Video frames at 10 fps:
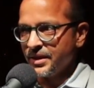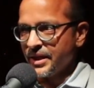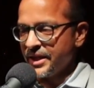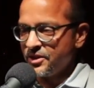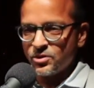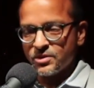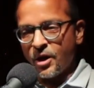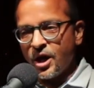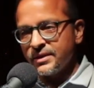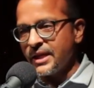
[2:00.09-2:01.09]
I do some
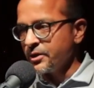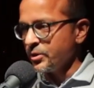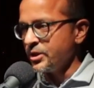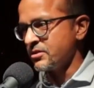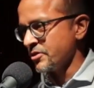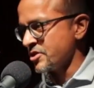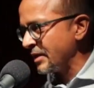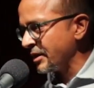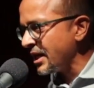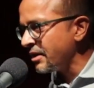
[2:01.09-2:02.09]
online research
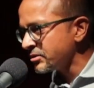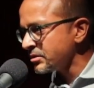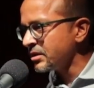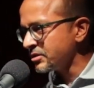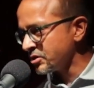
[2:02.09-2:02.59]
about how to talk to